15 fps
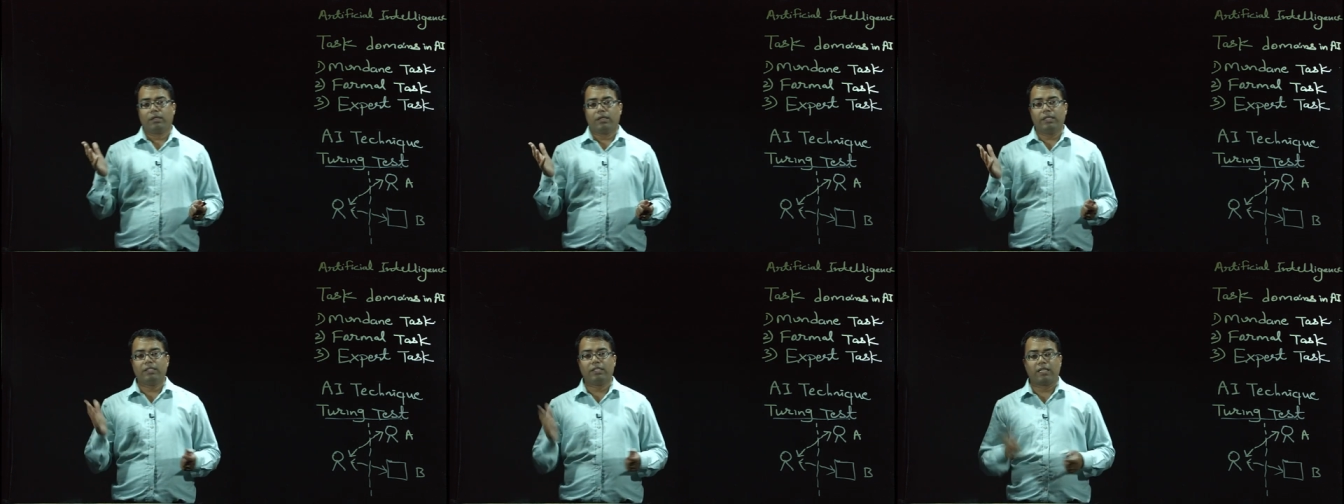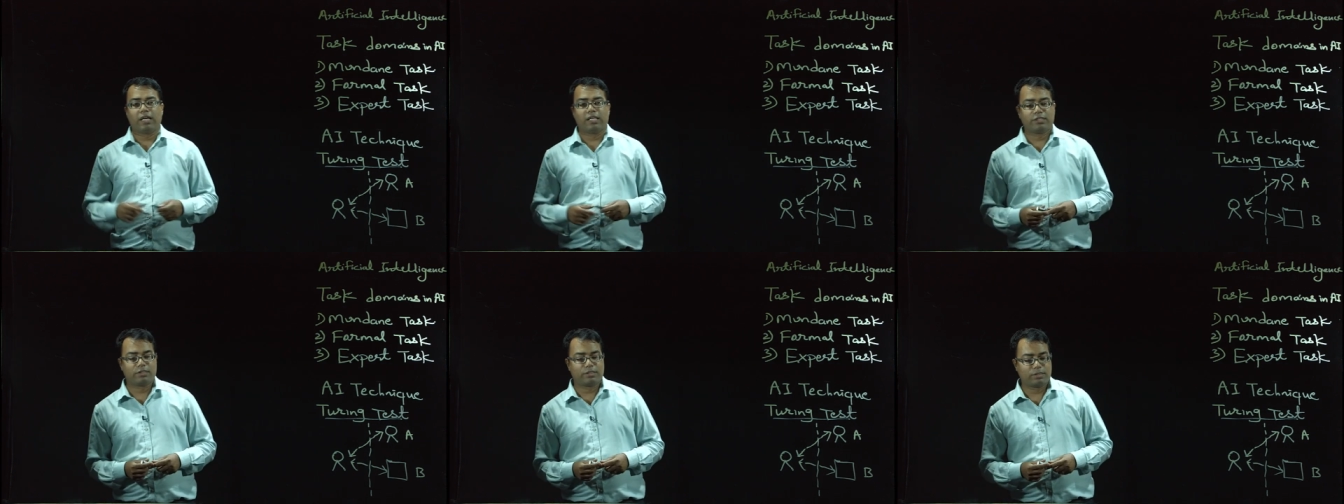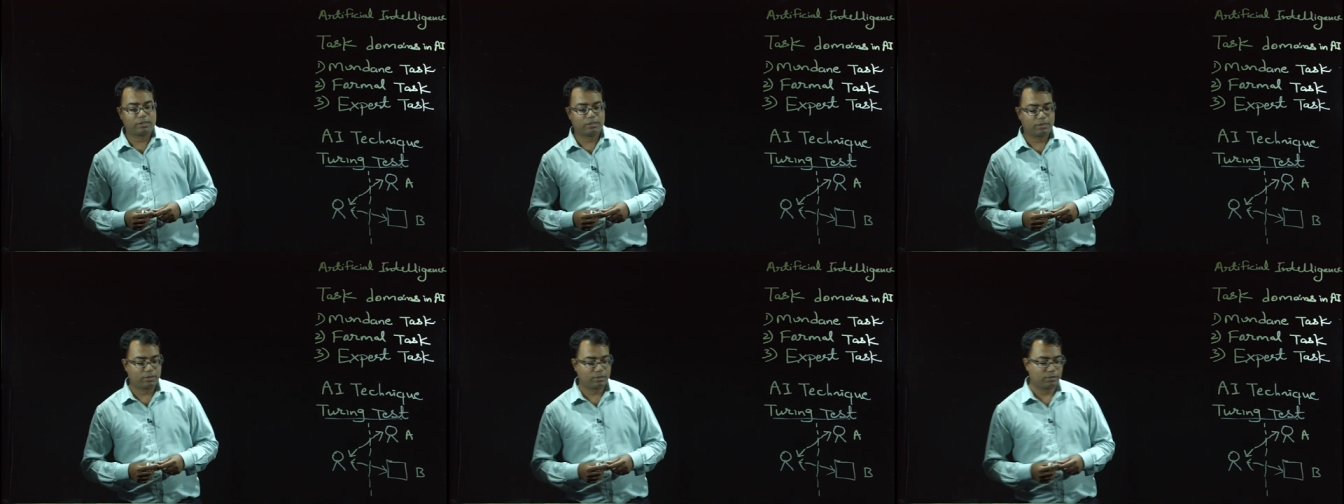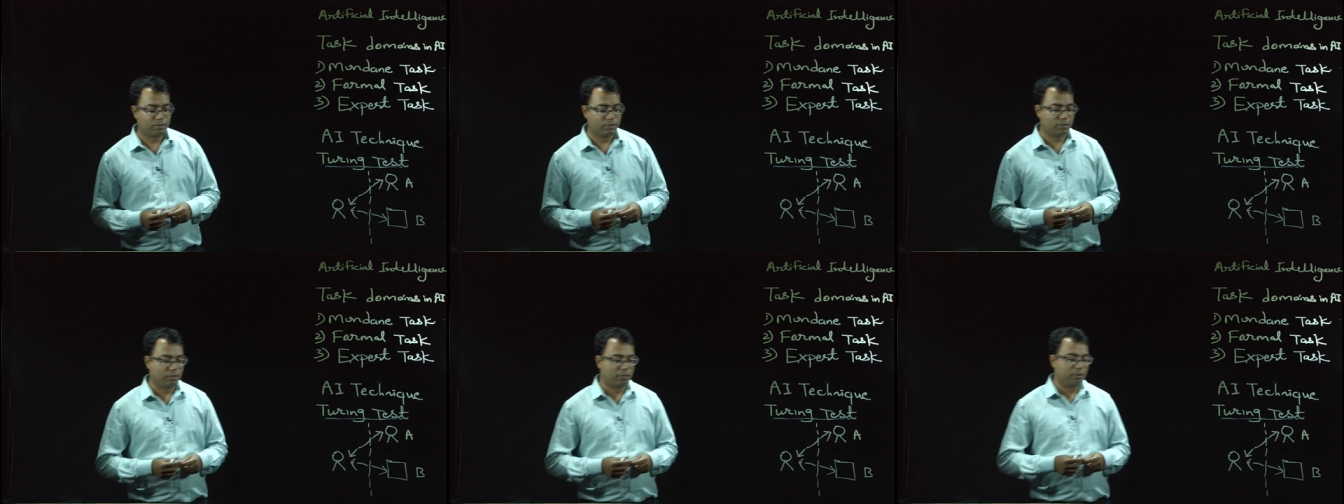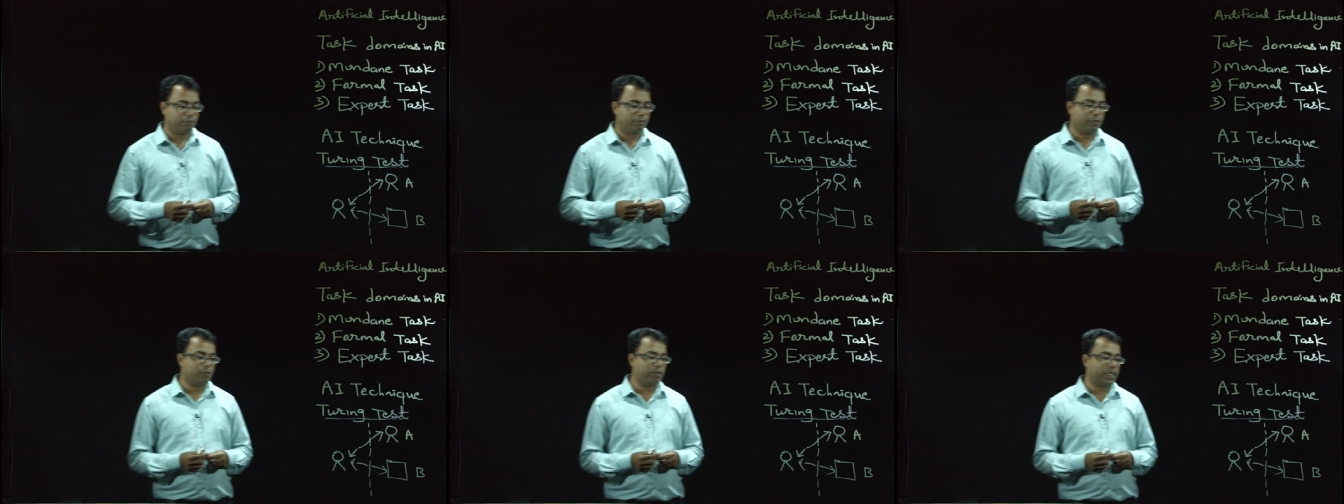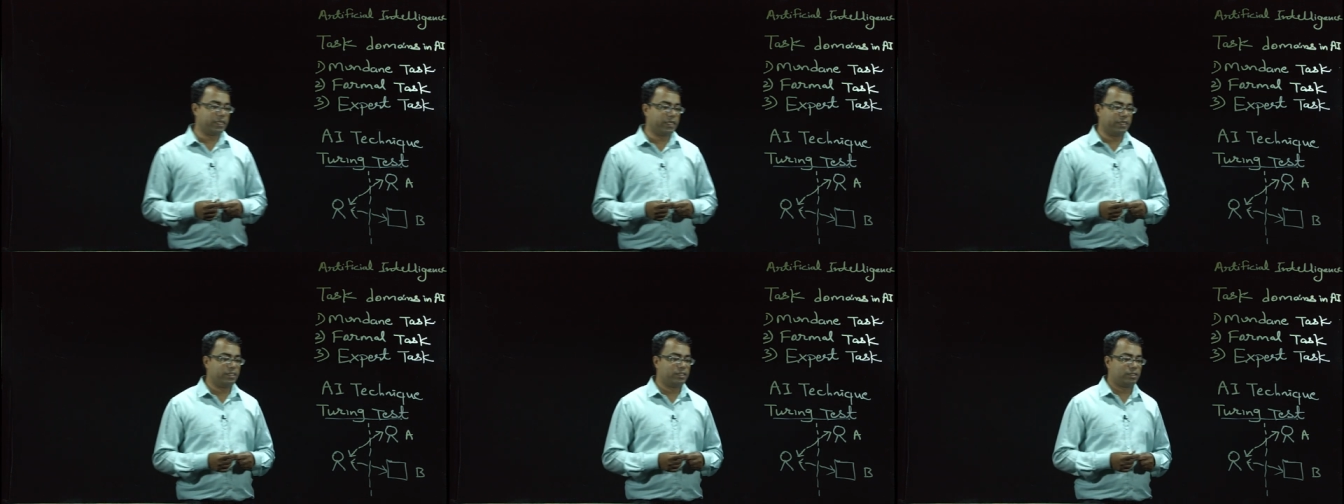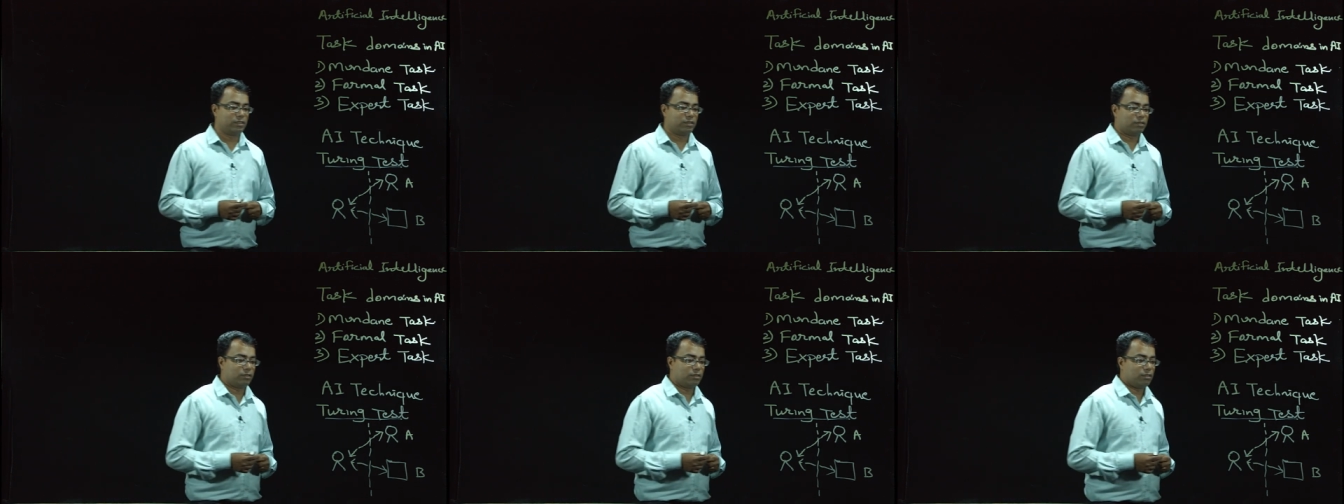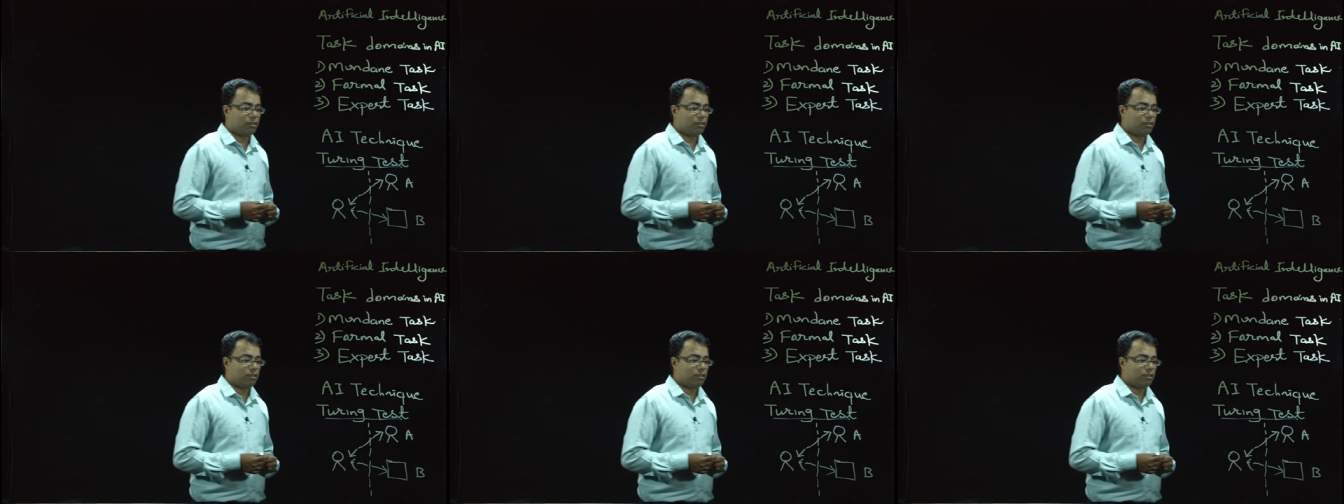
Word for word: In the last few decades